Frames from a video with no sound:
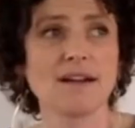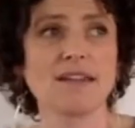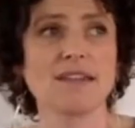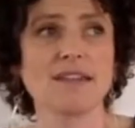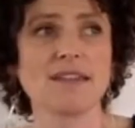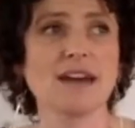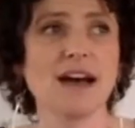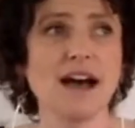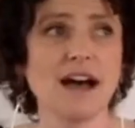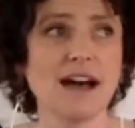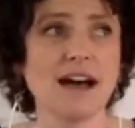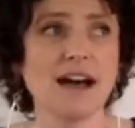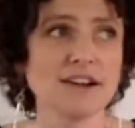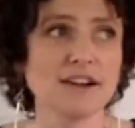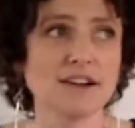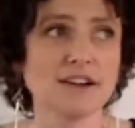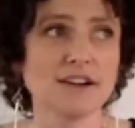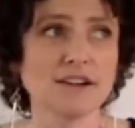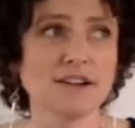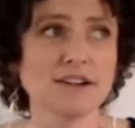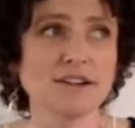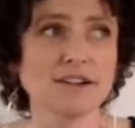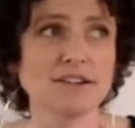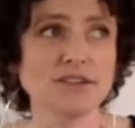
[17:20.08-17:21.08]
the
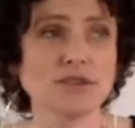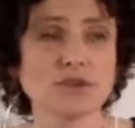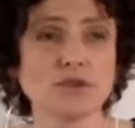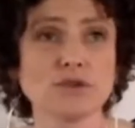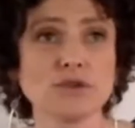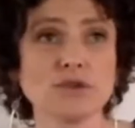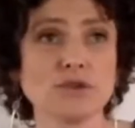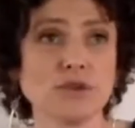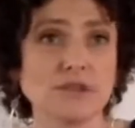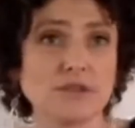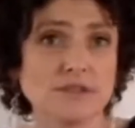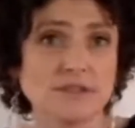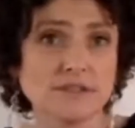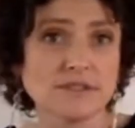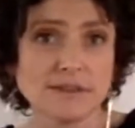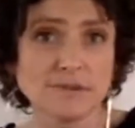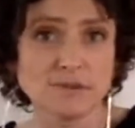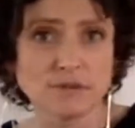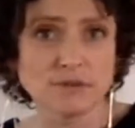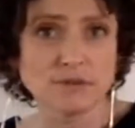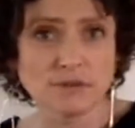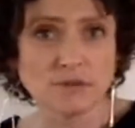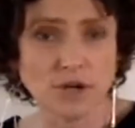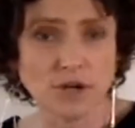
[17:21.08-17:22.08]
higher your glucose
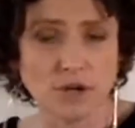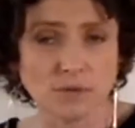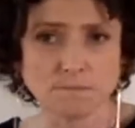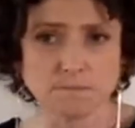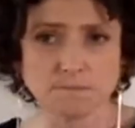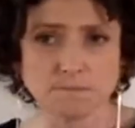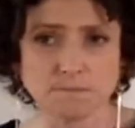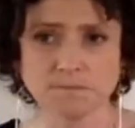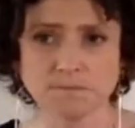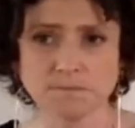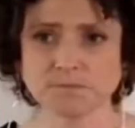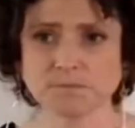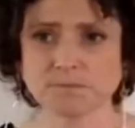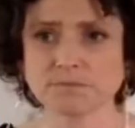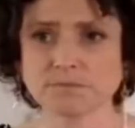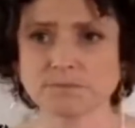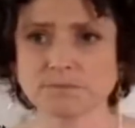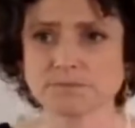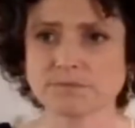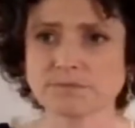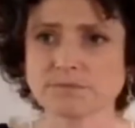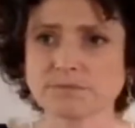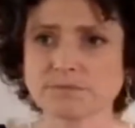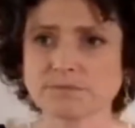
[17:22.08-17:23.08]
levels will go.
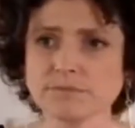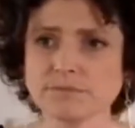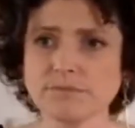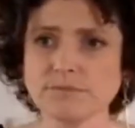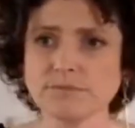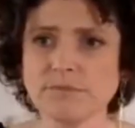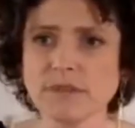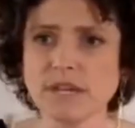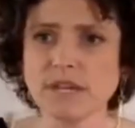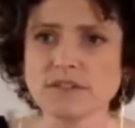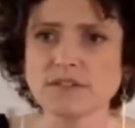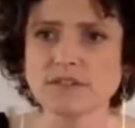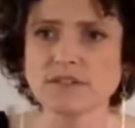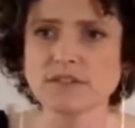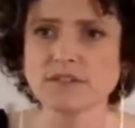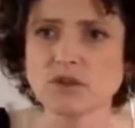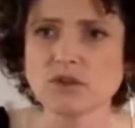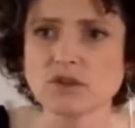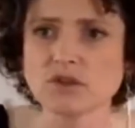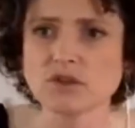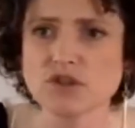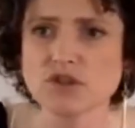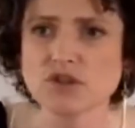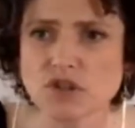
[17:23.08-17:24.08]

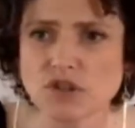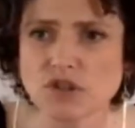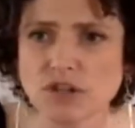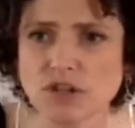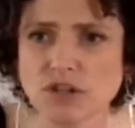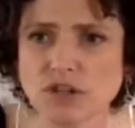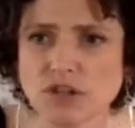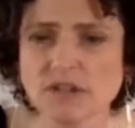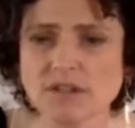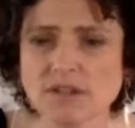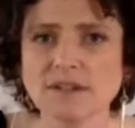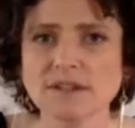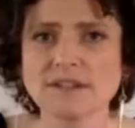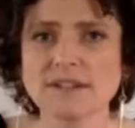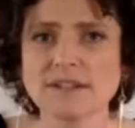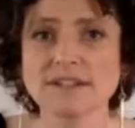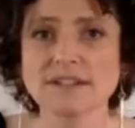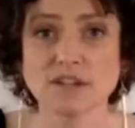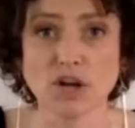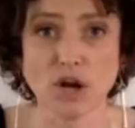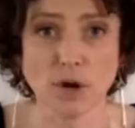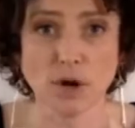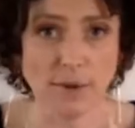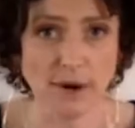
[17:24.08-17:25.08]
So sugar is
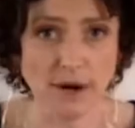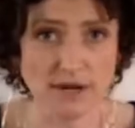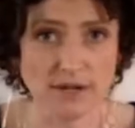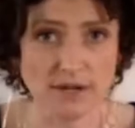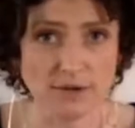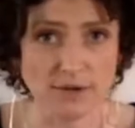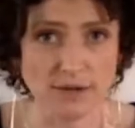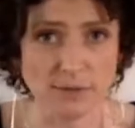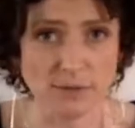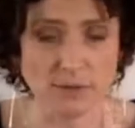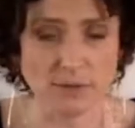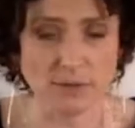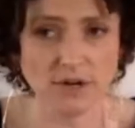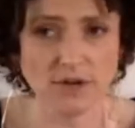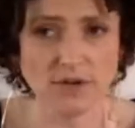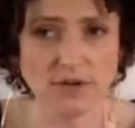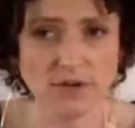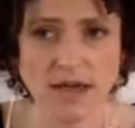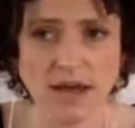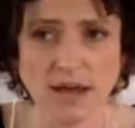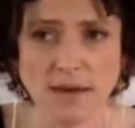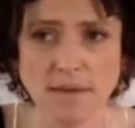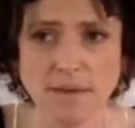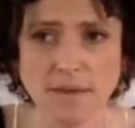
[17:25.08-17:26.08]
a carbohydrate, we know
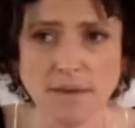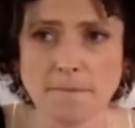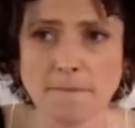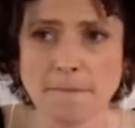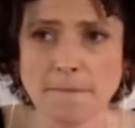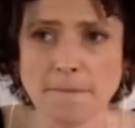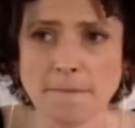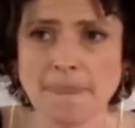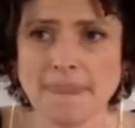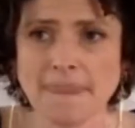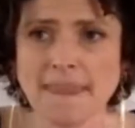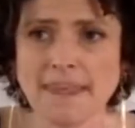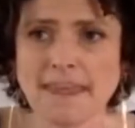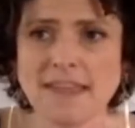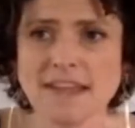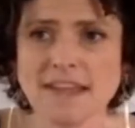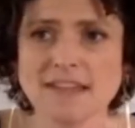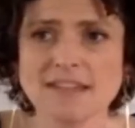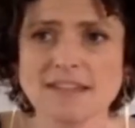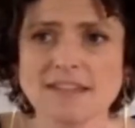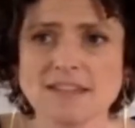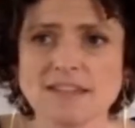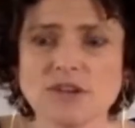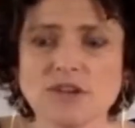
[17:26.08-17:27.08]
that.
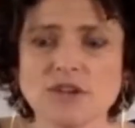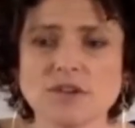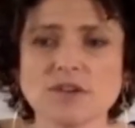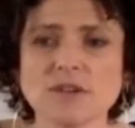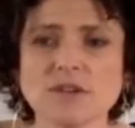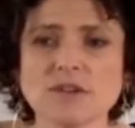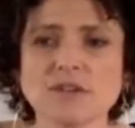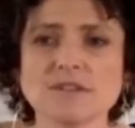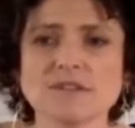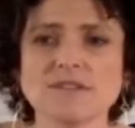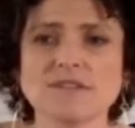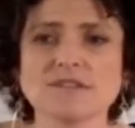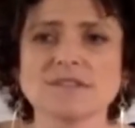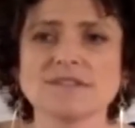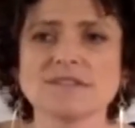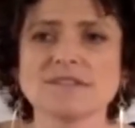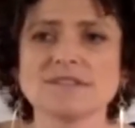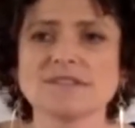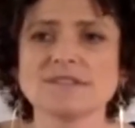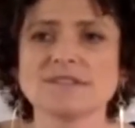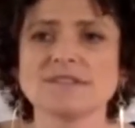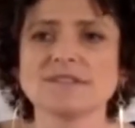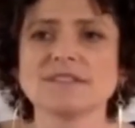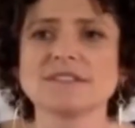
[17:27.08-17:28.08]
So
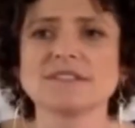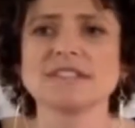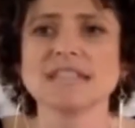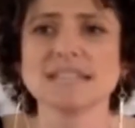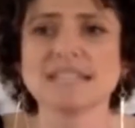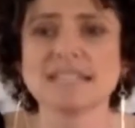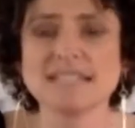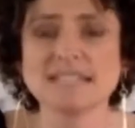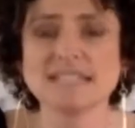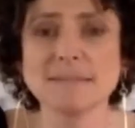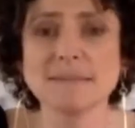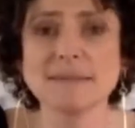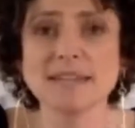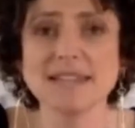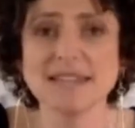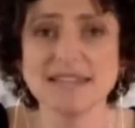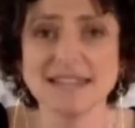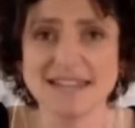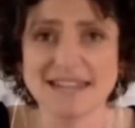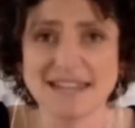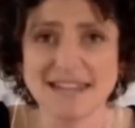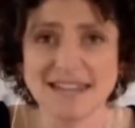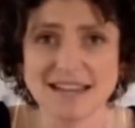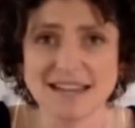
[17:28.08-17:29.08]
glycemic
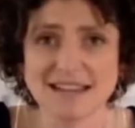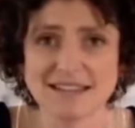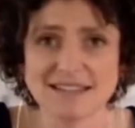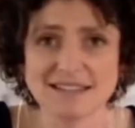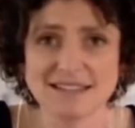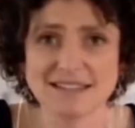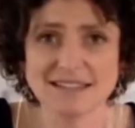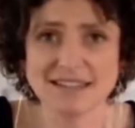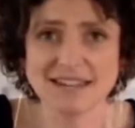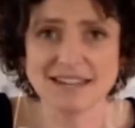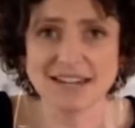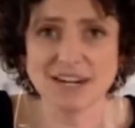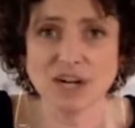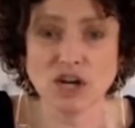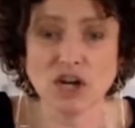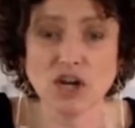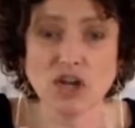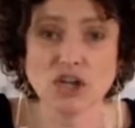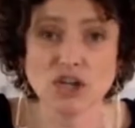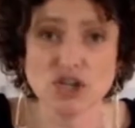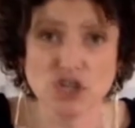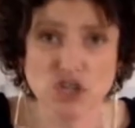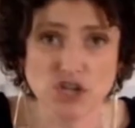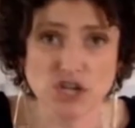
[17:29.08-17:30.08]
index, I'm going to call
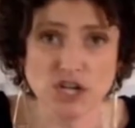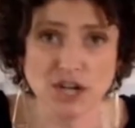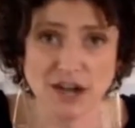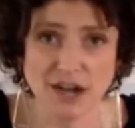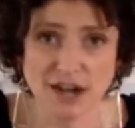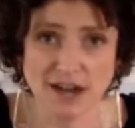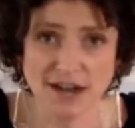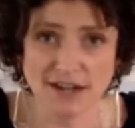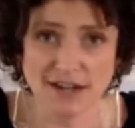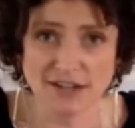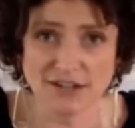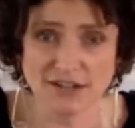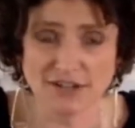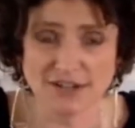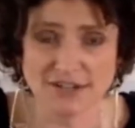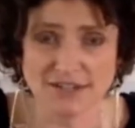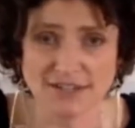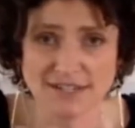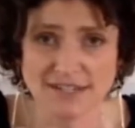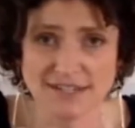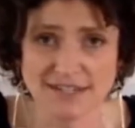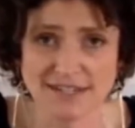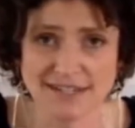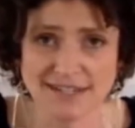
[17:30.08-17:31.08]
it GI, just
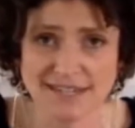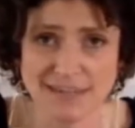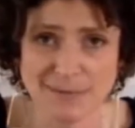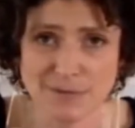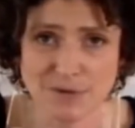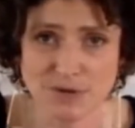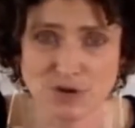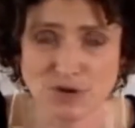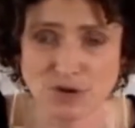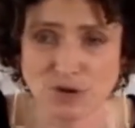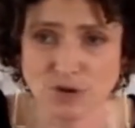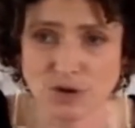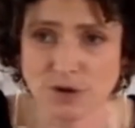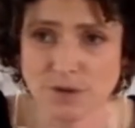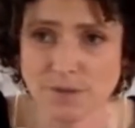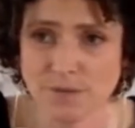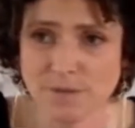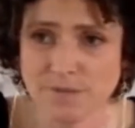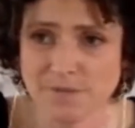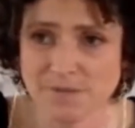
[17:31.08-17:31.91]
to keep it shorter.